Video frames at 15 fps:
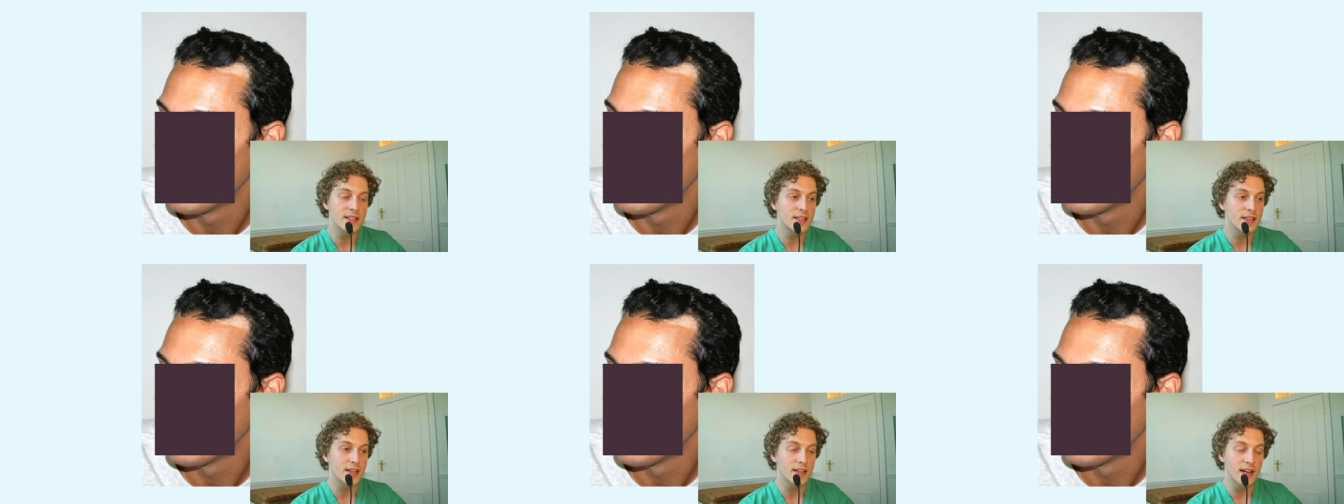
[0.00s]

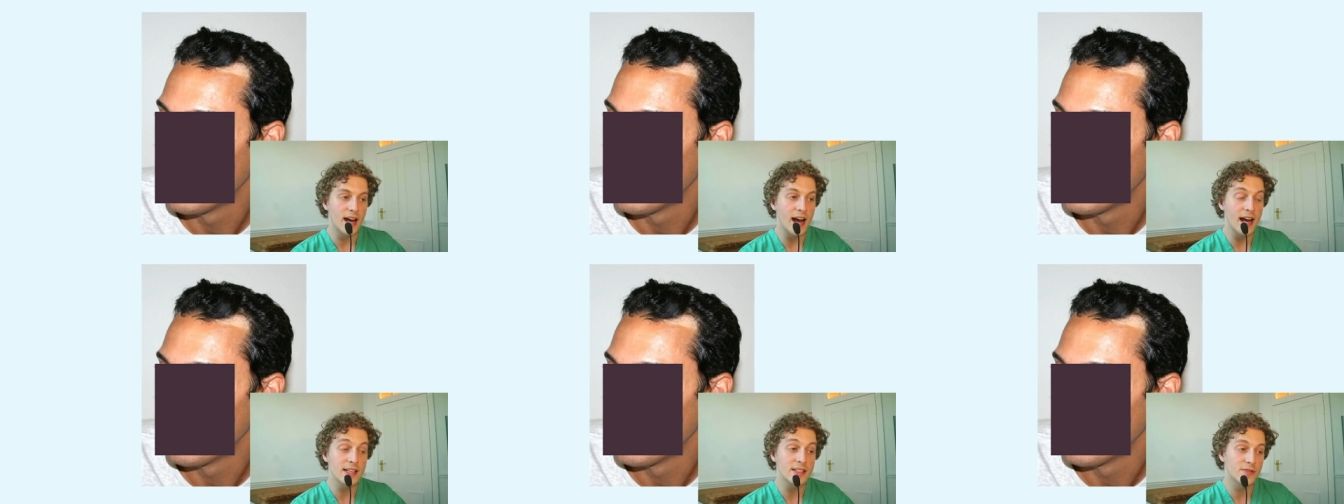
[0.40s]
He
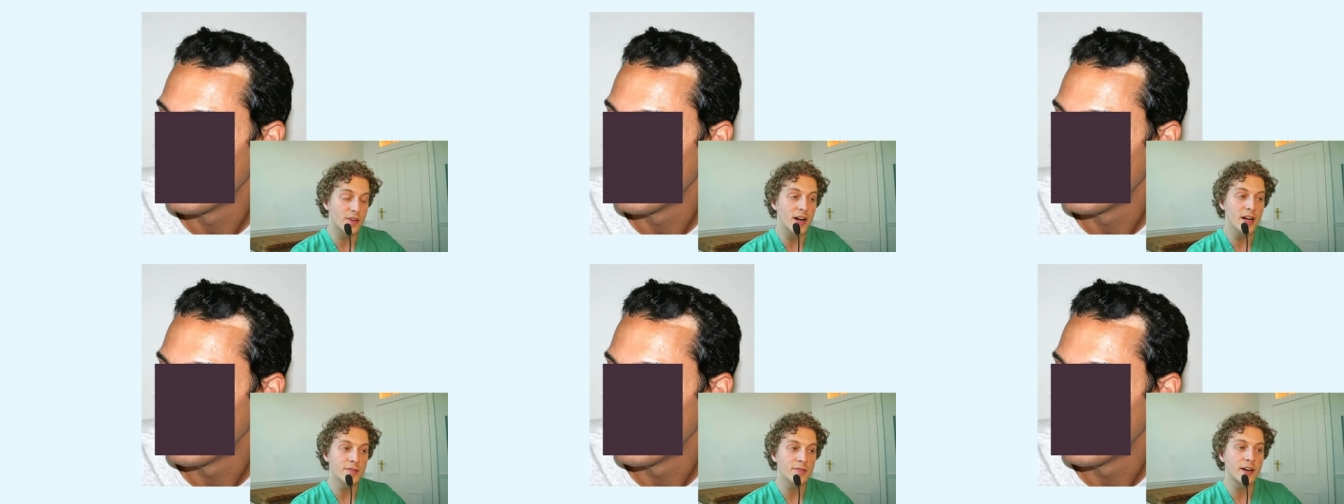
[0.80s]
had
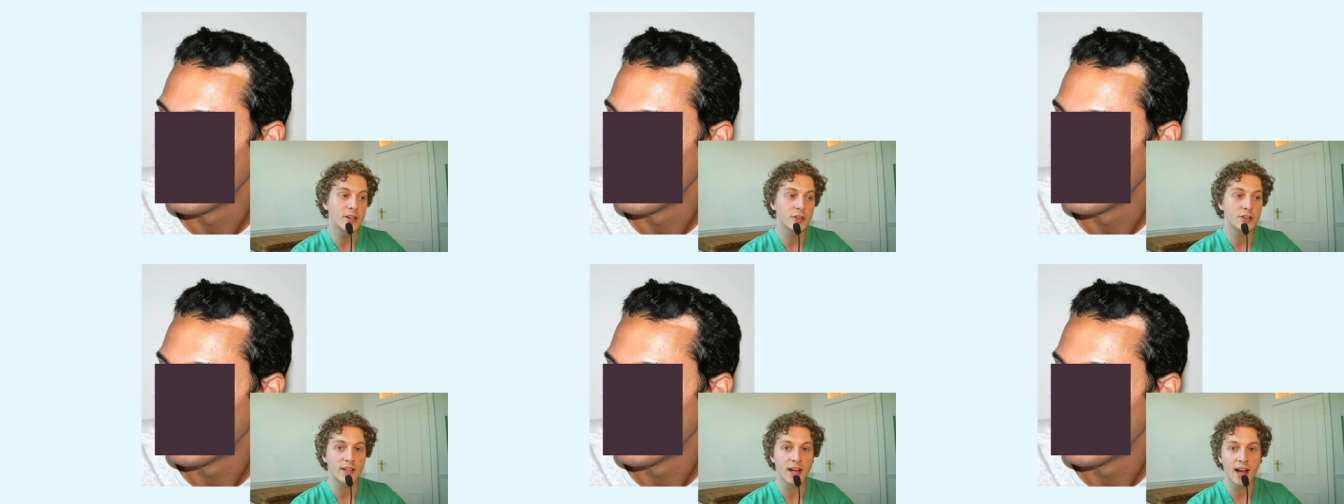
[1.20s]
very very
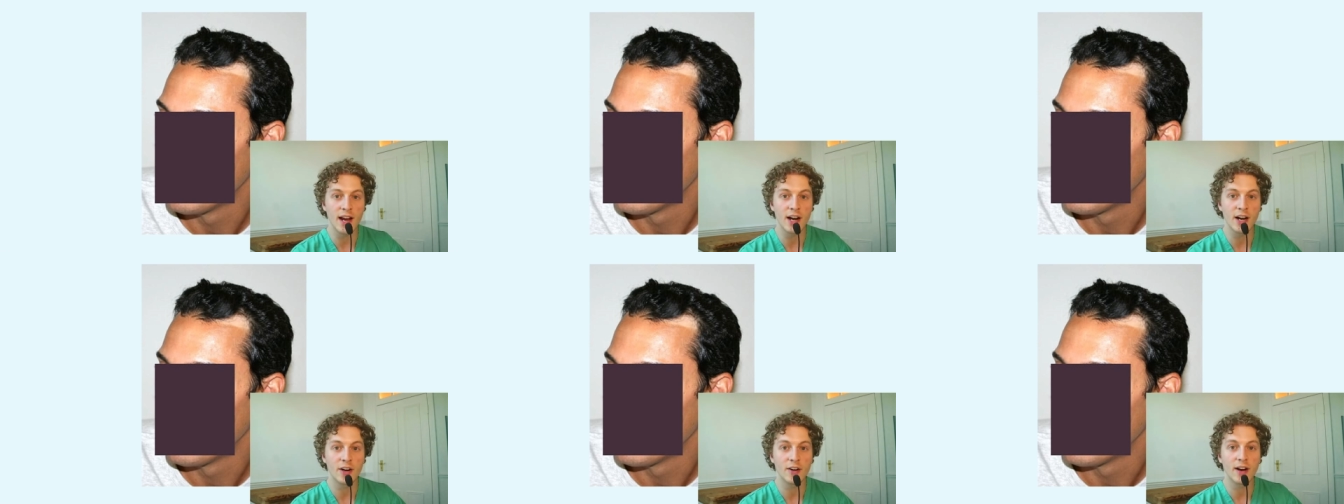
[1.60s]
good
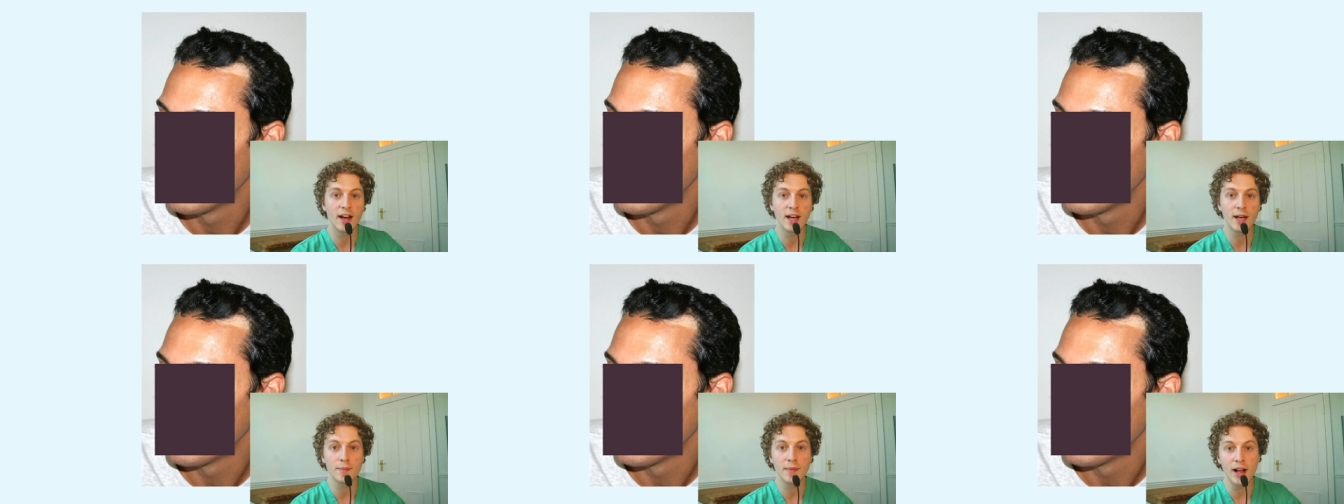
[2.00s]
hair
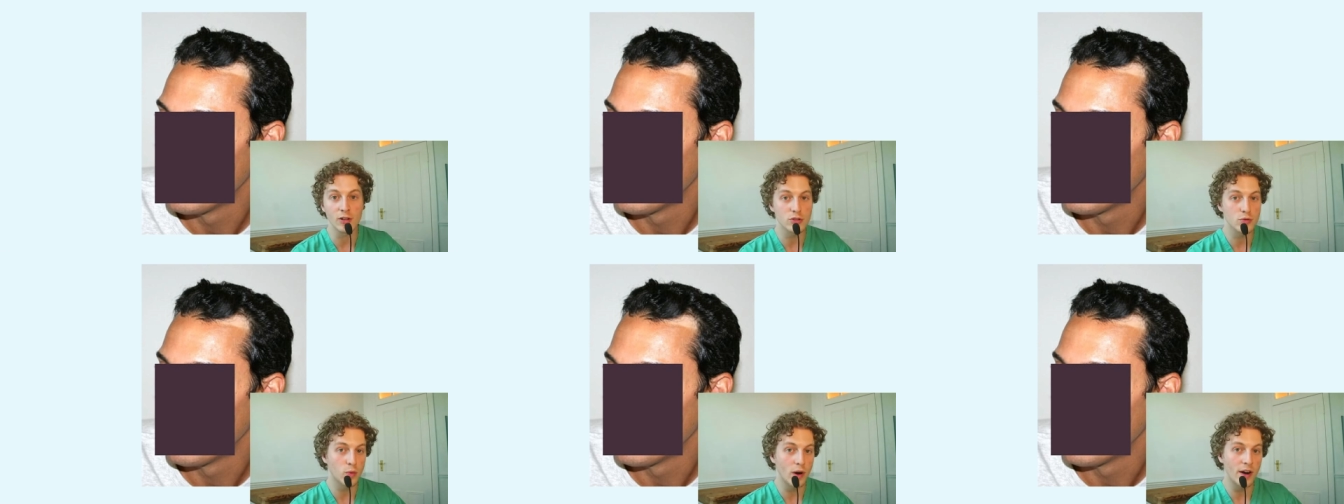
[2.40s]
um,
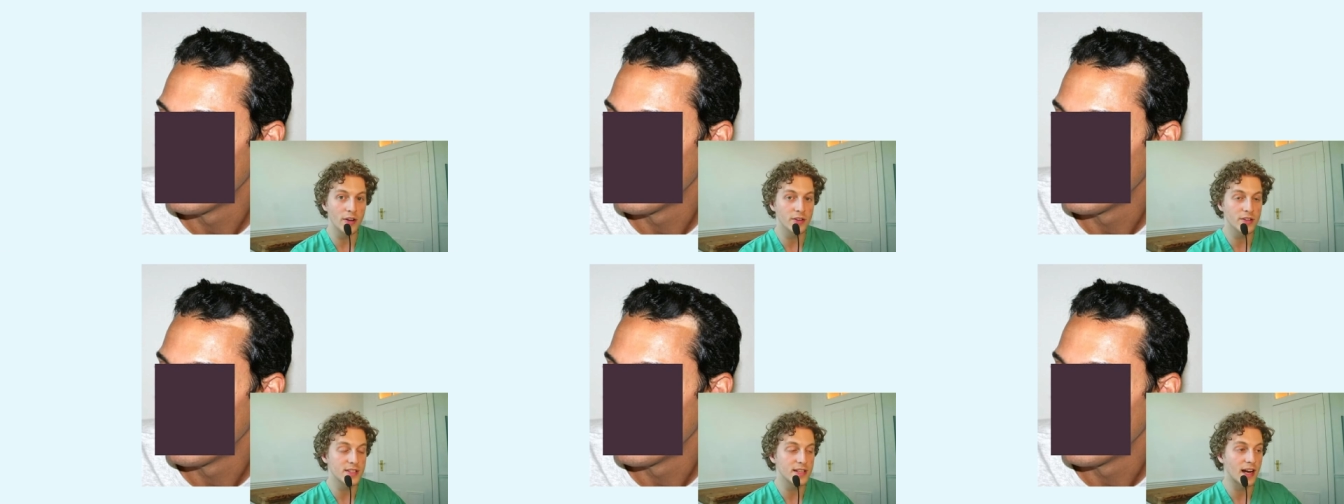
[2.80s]
elsewhere on
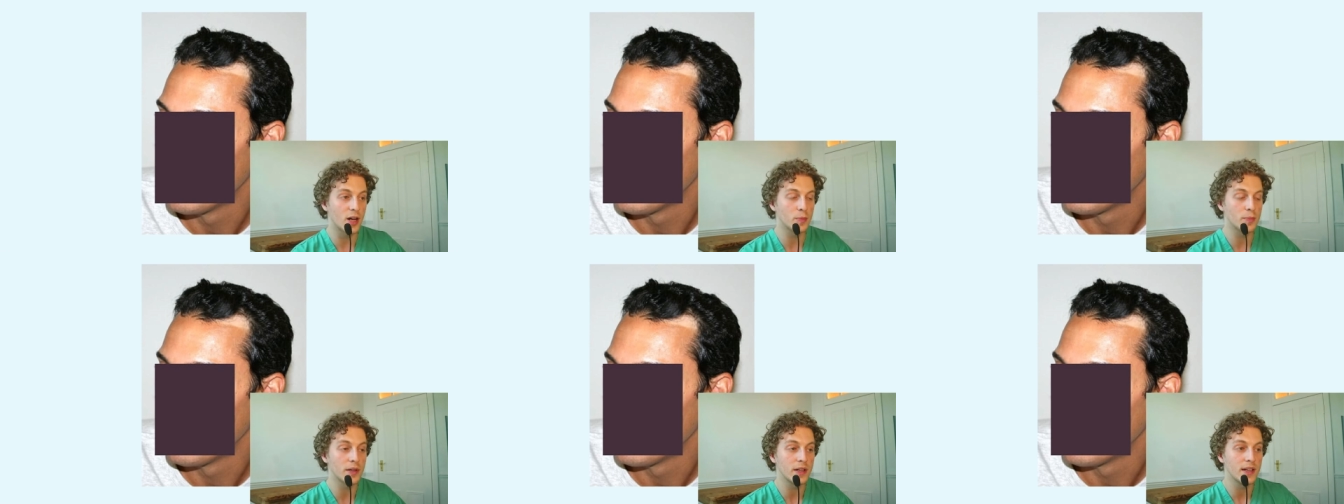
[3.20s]
the
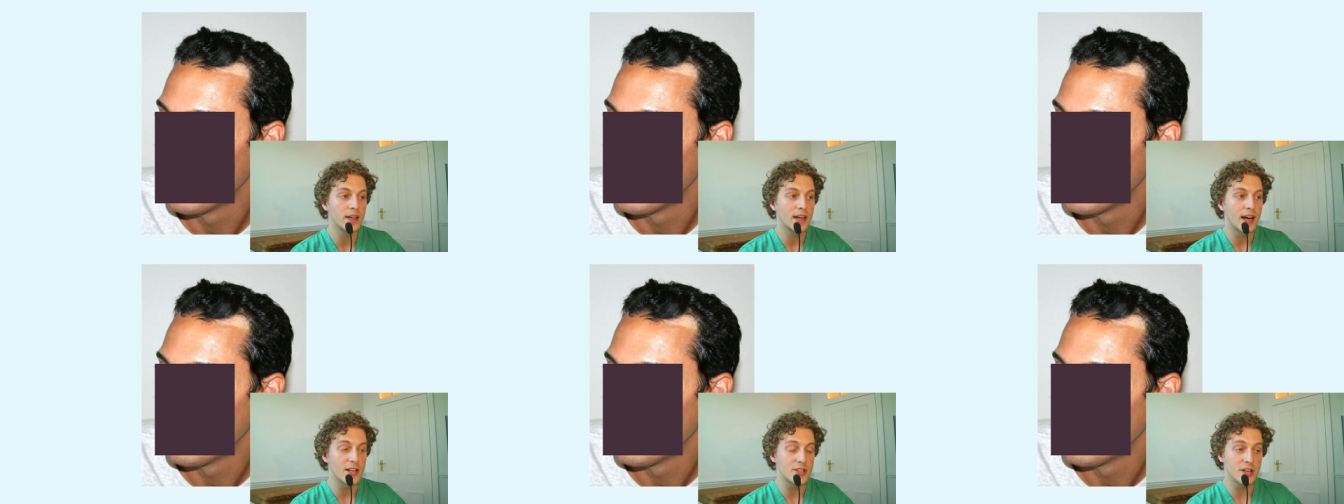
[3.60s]
scalp.
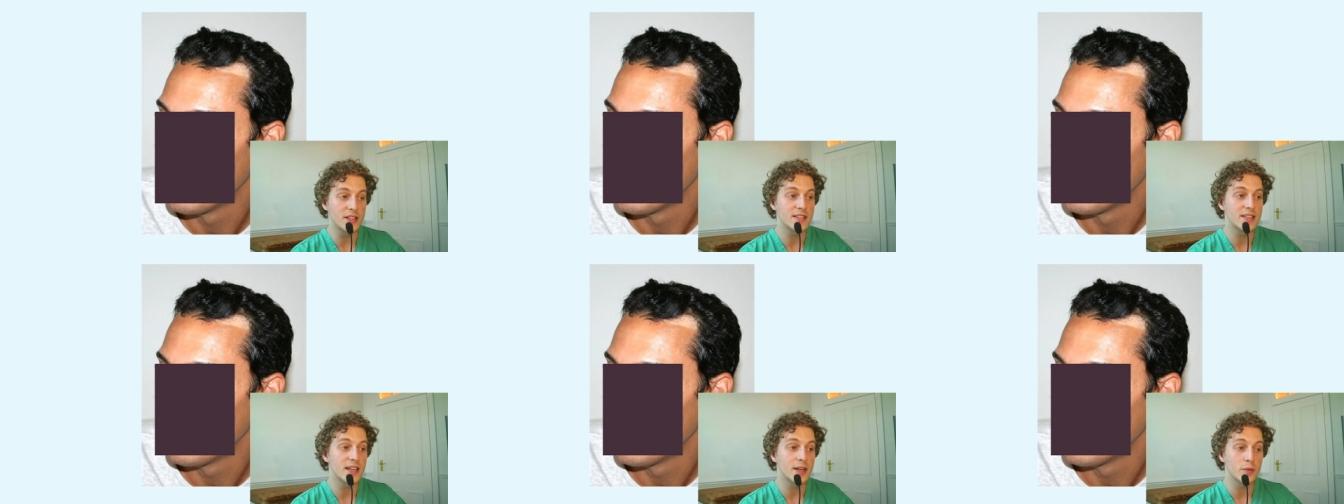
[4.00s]
As you can
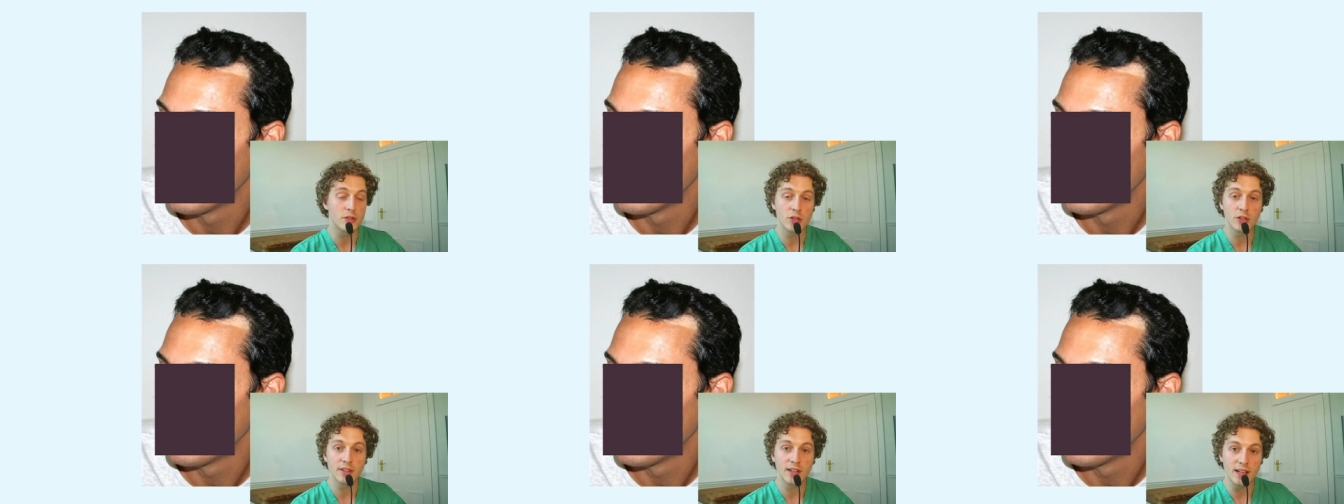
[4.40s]
see, it was
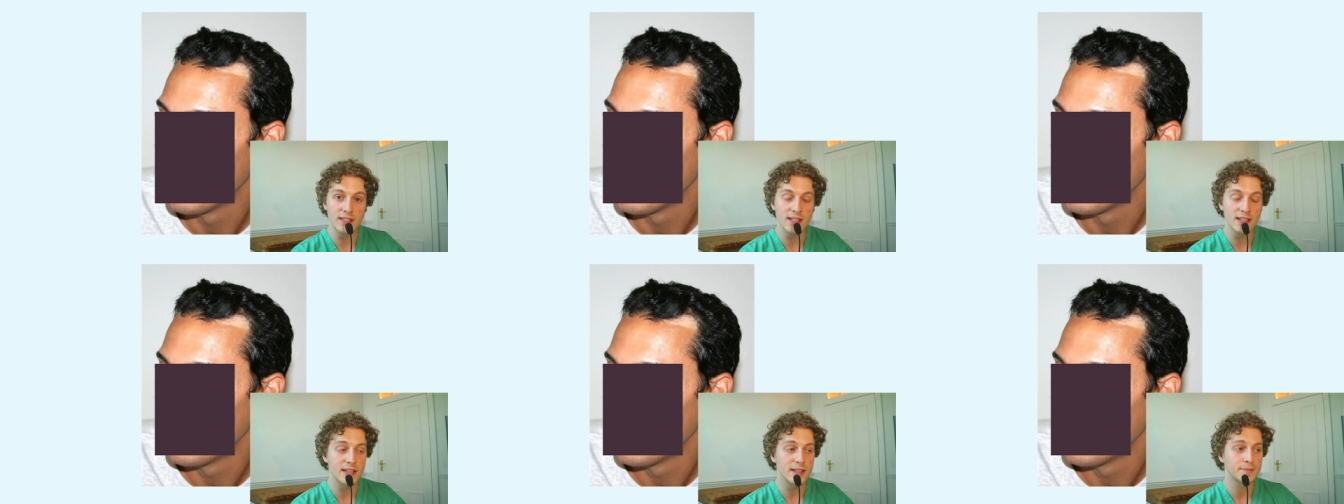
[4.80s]
good density.